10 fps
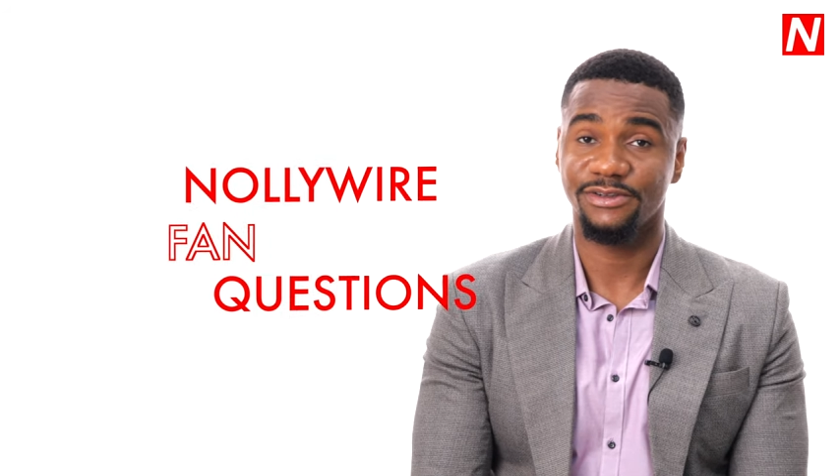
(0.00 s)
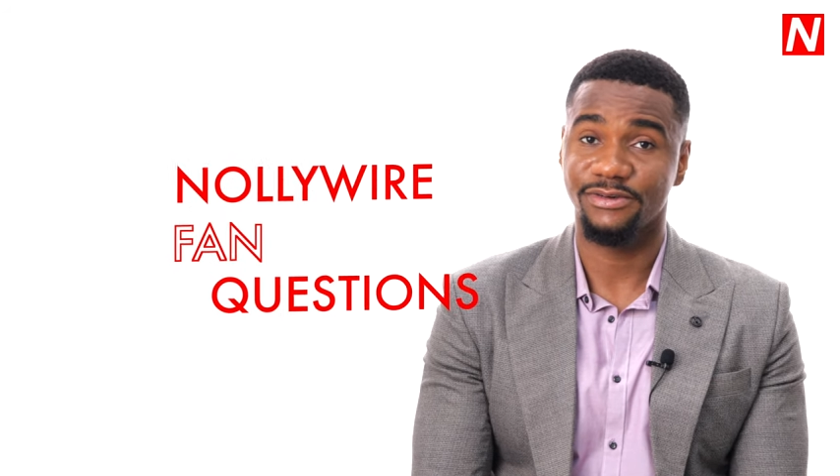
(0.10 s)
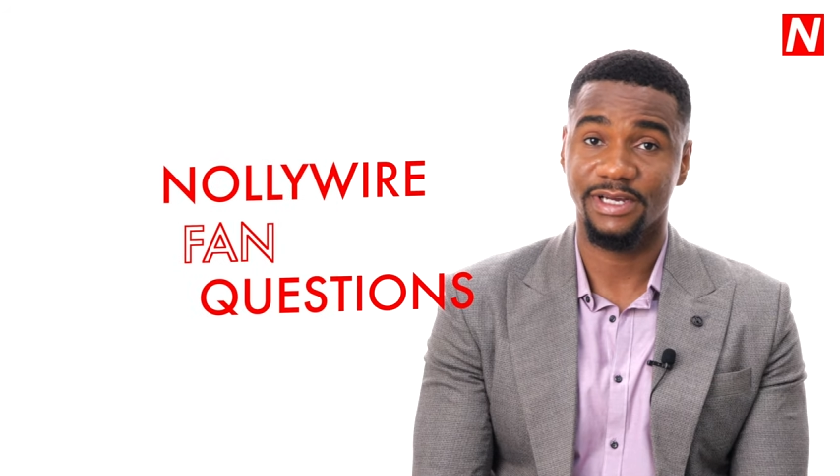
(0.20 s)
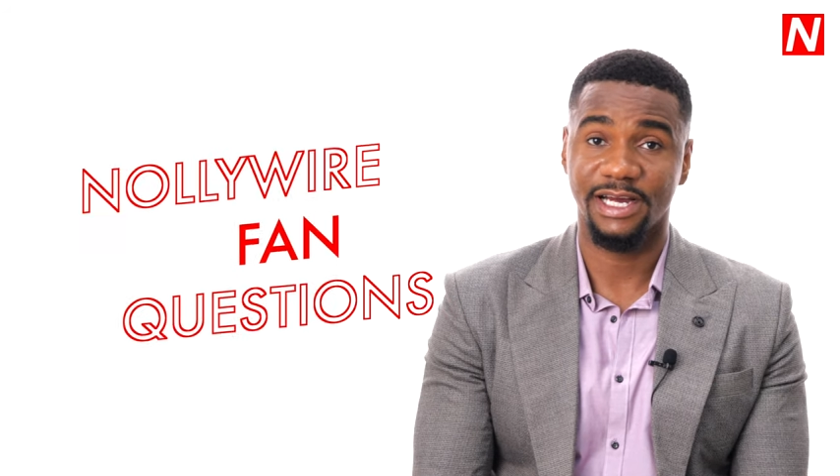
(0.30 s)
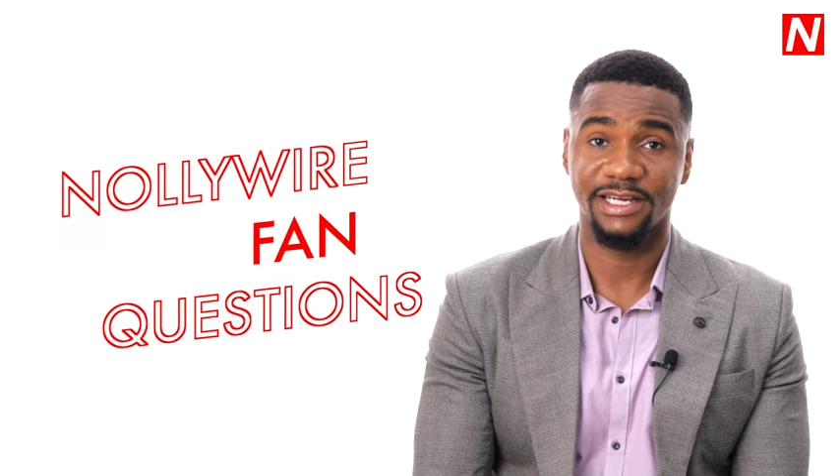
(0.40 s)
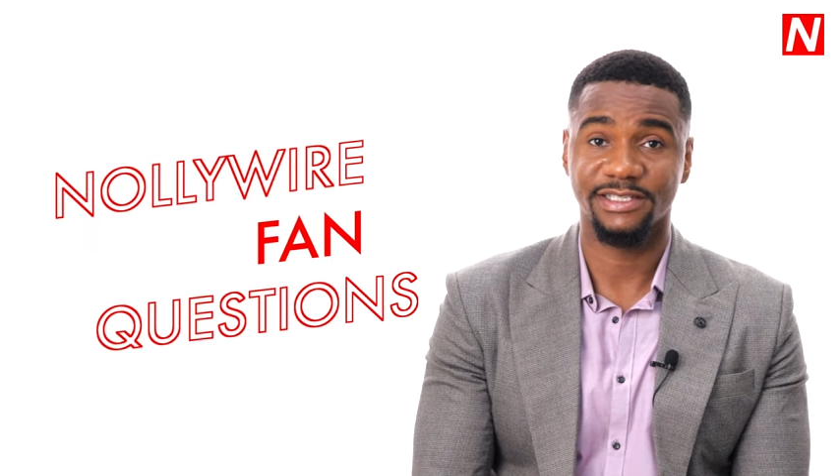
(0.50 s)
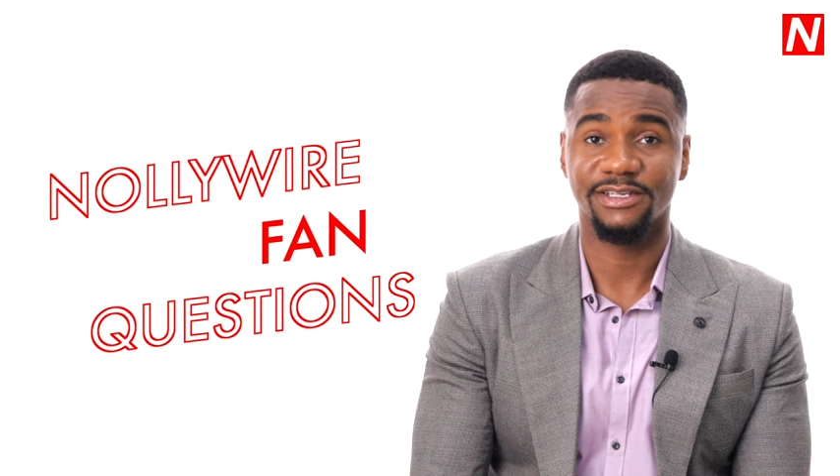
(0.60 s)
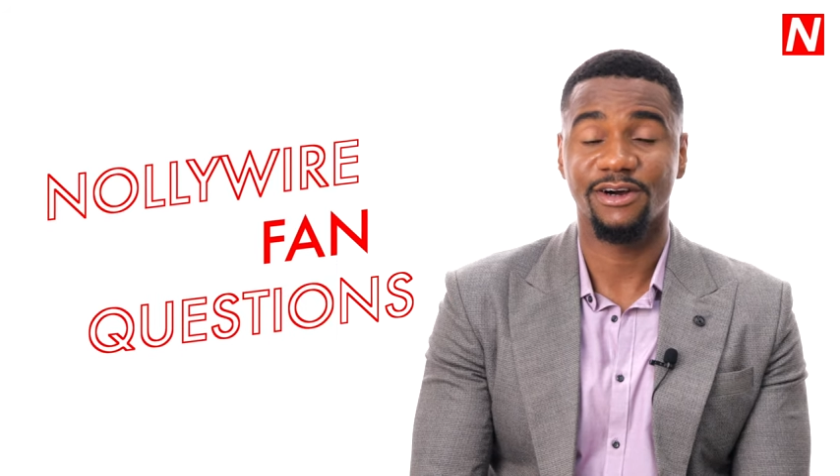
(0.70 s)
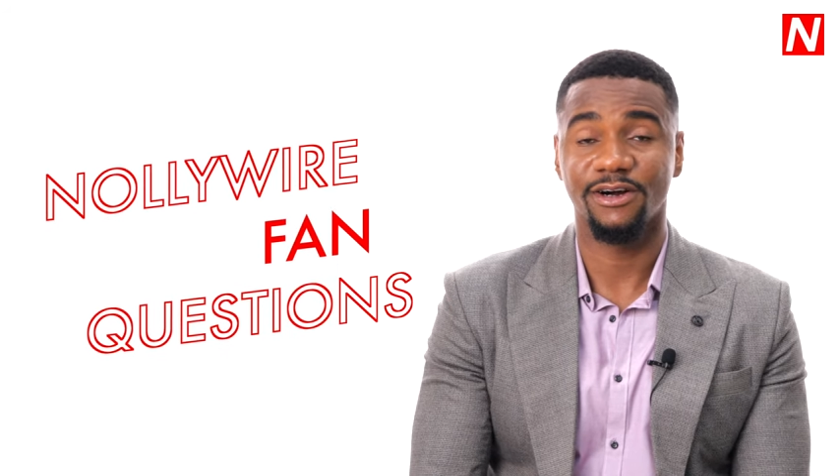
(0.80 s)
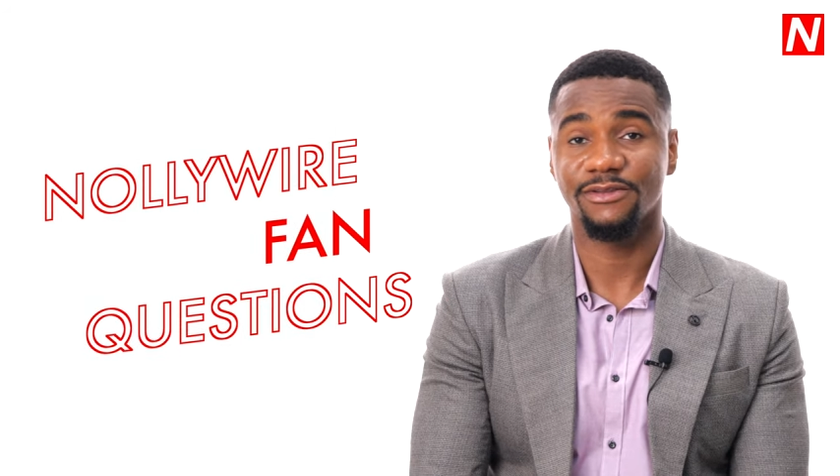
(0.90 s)
you
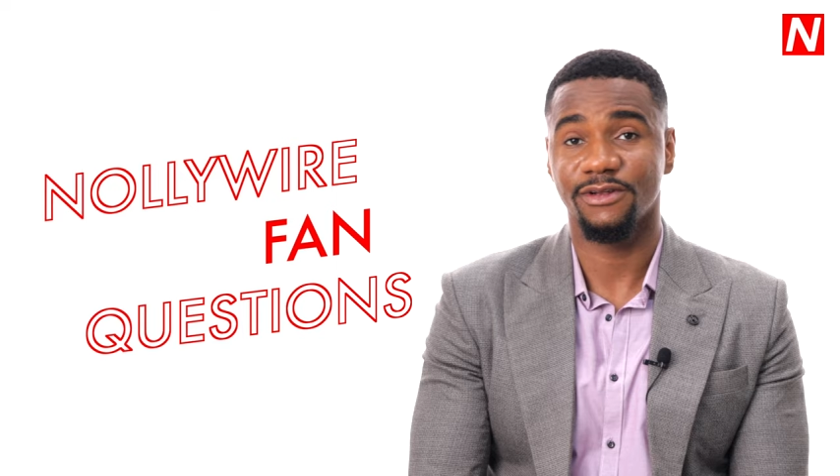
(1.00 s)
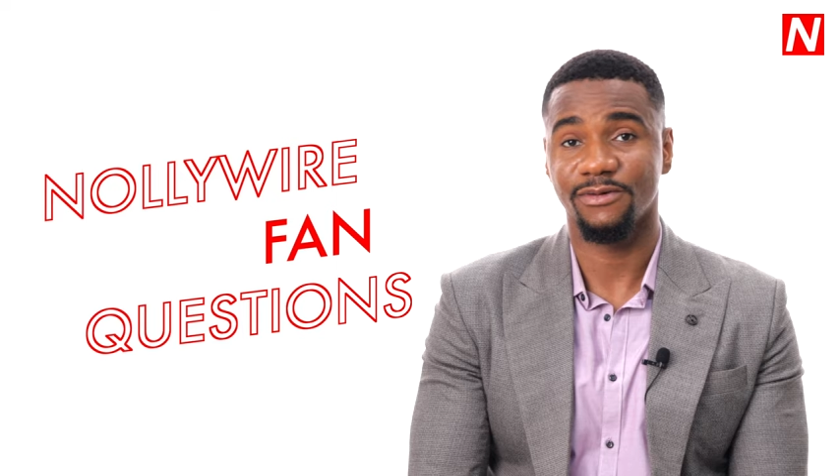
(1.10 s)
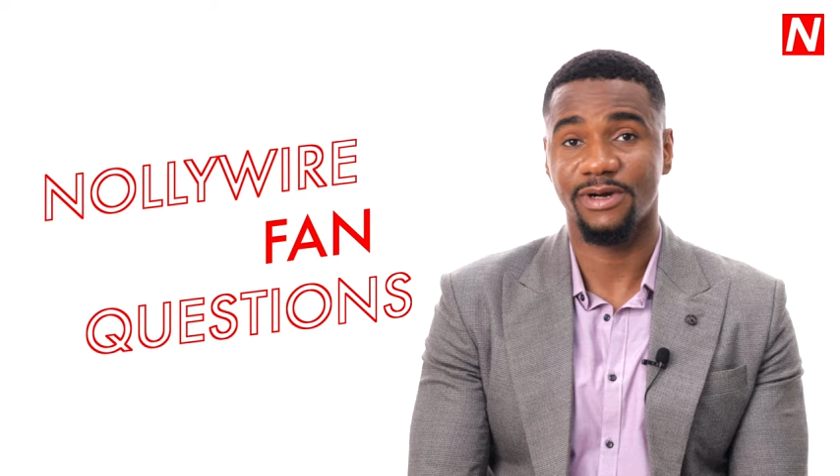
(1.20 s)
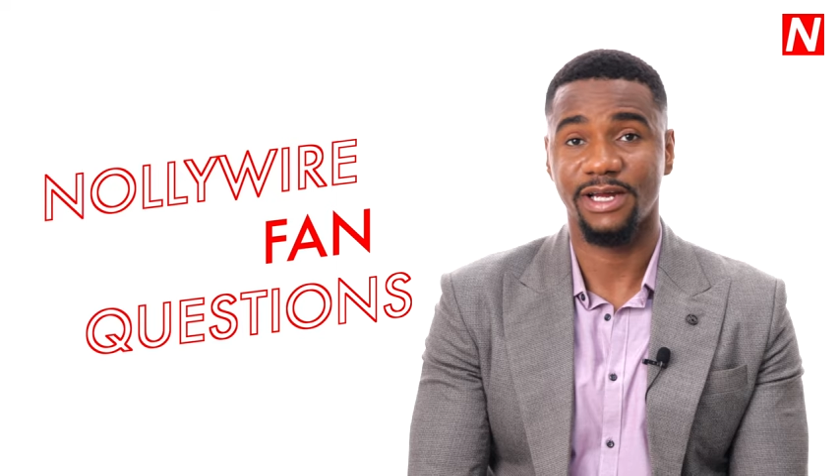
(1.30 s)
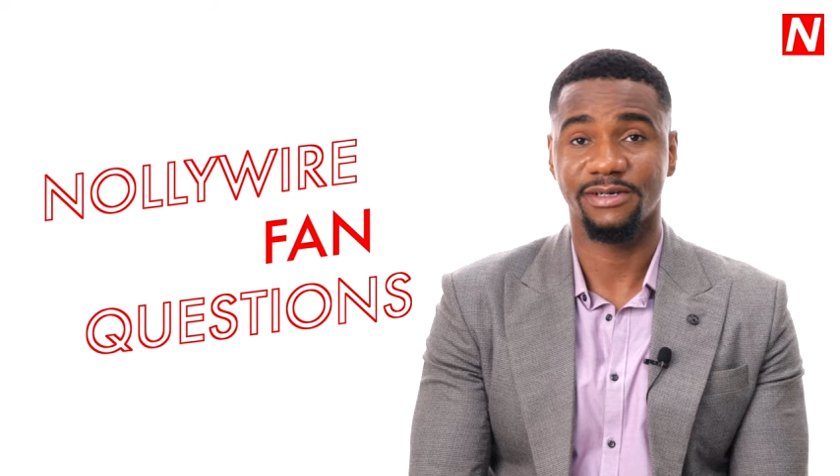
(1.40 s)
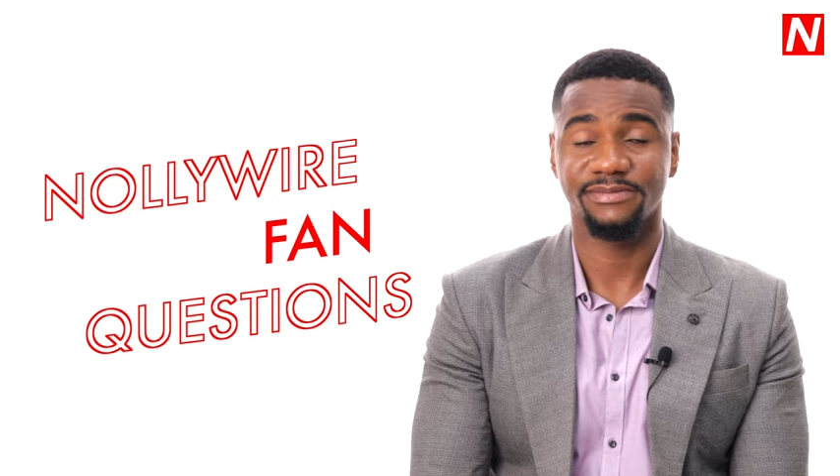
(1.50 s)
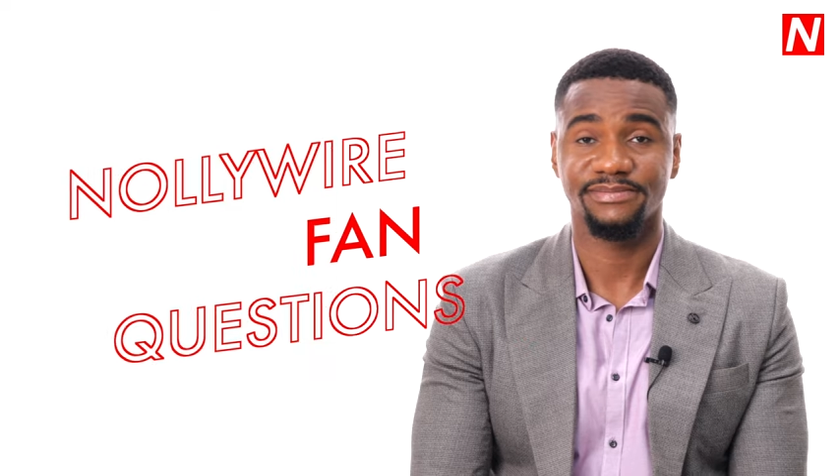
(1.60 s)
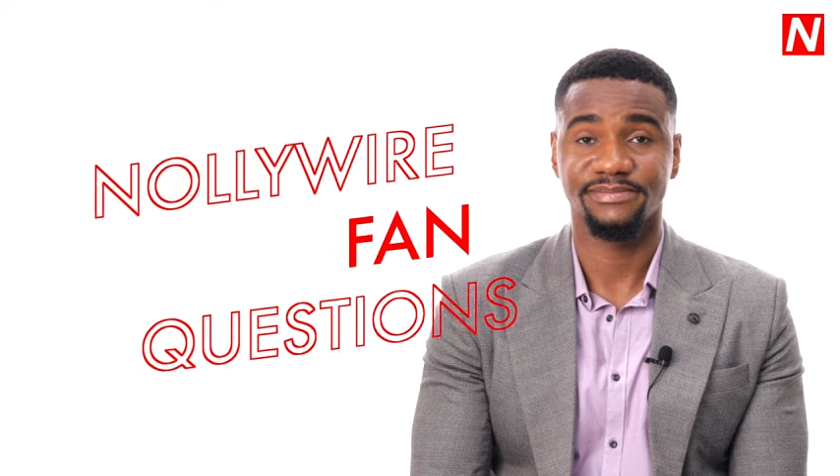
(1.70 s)
guys, on NollyWire.